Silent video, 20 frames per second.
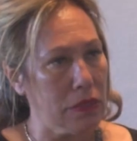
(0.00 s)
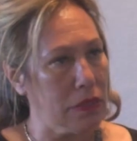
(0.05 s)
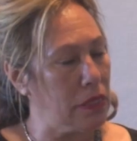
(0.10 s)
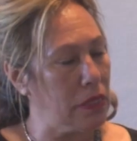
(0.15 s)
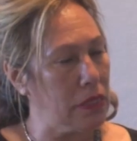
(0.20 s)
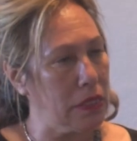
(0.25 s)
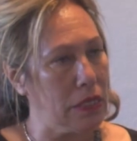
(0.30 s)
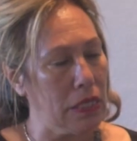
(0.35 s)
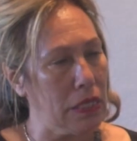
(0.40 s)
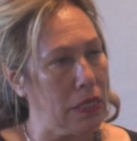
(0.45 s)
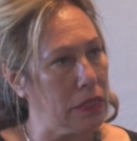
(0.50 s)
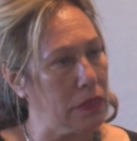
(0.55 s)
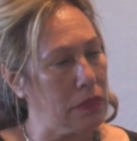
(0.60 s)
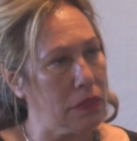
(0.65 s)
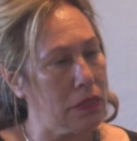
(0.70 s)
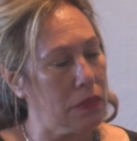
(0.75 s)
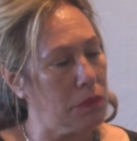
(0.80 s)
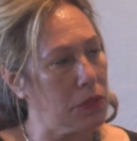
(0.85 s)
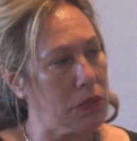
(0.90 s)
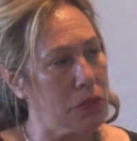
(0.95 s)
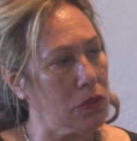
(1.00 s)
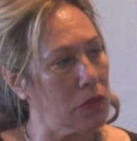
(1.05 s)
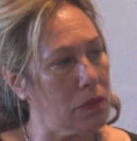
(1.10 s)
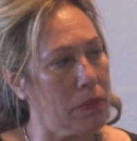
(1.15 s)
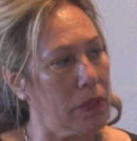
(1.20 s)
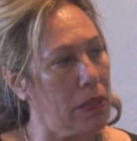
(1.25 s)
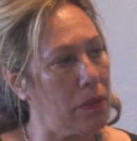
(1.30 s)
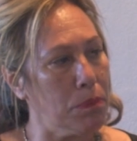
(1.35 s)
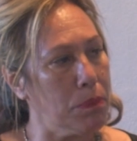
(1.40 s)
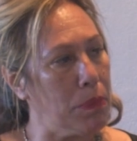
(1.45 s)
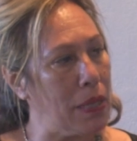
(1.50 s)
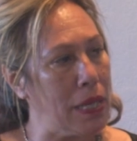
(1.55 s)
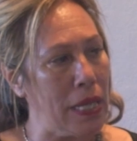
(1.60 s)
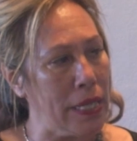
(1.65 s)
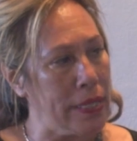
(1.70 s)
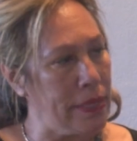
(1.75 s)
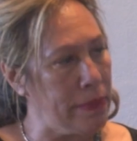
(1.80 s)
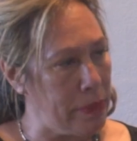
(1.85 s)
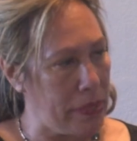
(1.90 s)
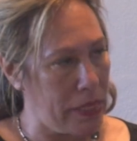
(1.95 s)
I said last time, it's not about
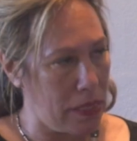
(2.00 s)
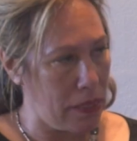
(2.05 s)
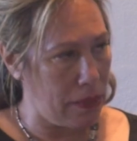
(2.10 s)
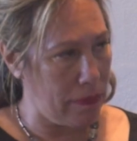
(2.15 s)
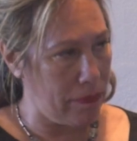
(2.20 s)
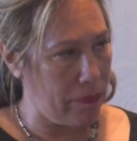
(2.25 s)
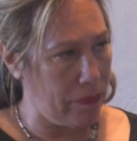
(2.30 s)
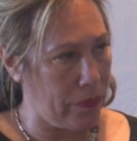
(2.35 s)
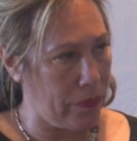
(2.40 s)
blaming.